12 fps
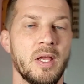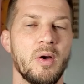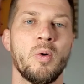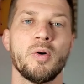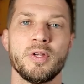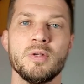
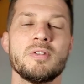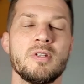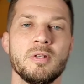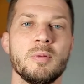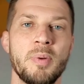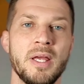Or are you still
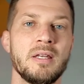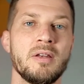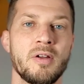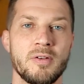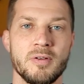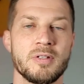depending
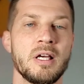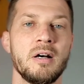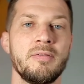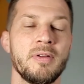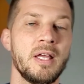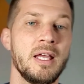on
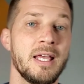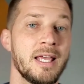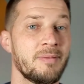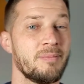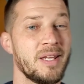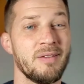yourself?
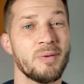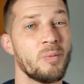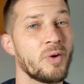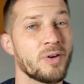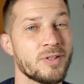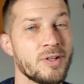And even
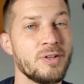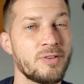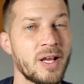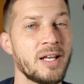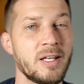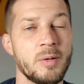worse, are you
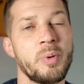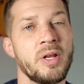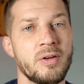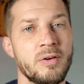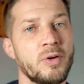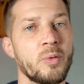trying to
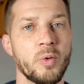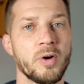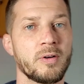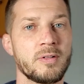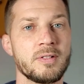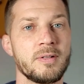depend on your
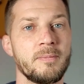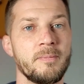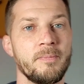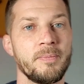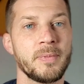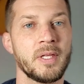works?
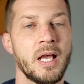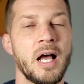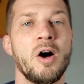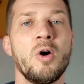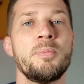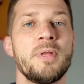I
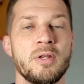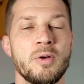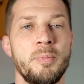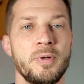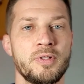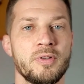hope that you'll
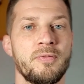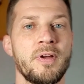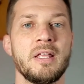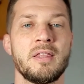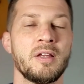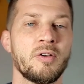put your
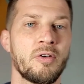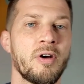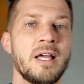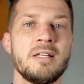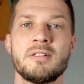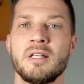faith in
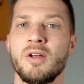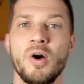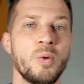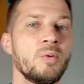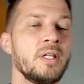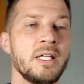Christ and
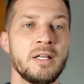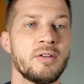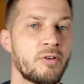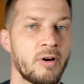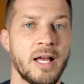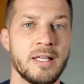only in
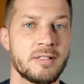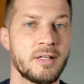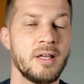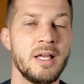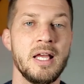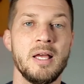Christ,
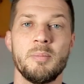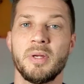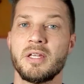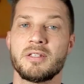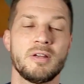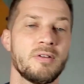
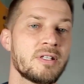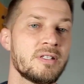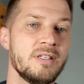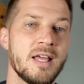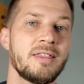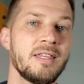because there is
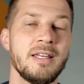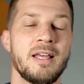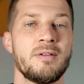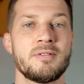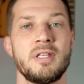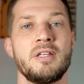nothing
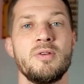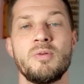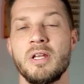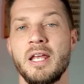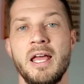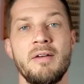else that you
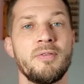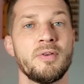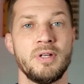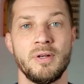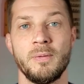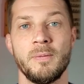could ever
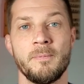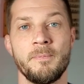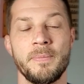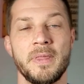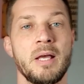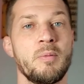do
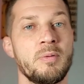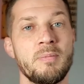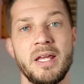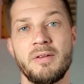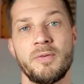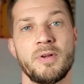that would
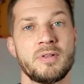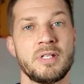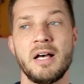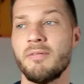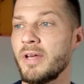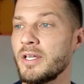make for your
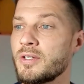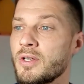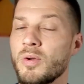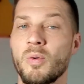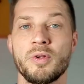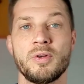
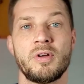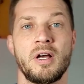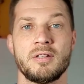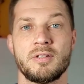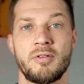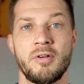salvation or your
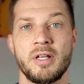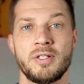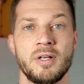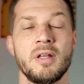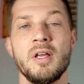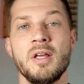
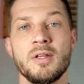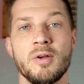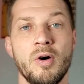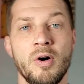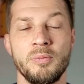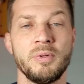consecration.
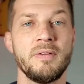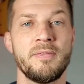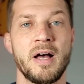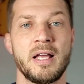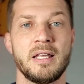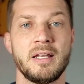You'll only
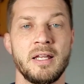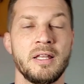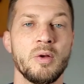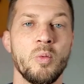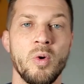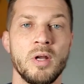find it in
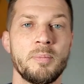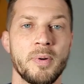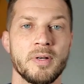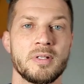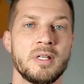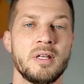the one
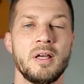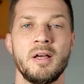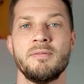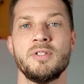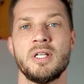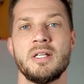person
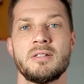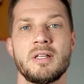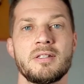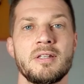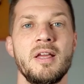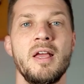of
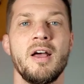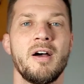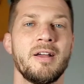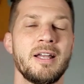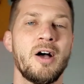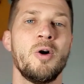Jesus. All
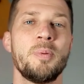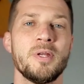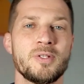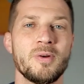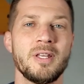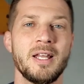right, I hope you
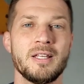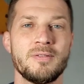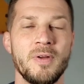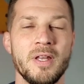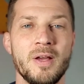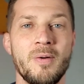enjoyed today's
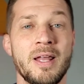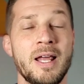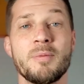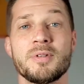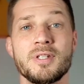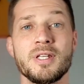video, and I
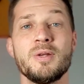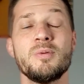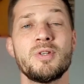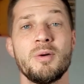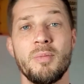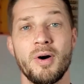will see you
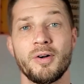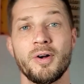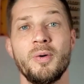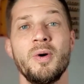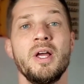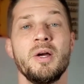
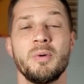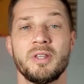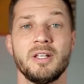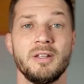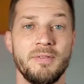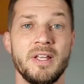tomorrow with
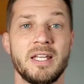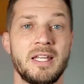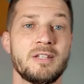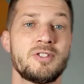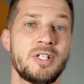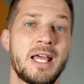
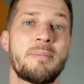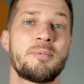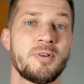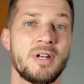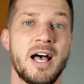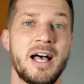Leviticus
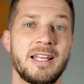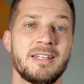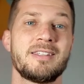chapter 9.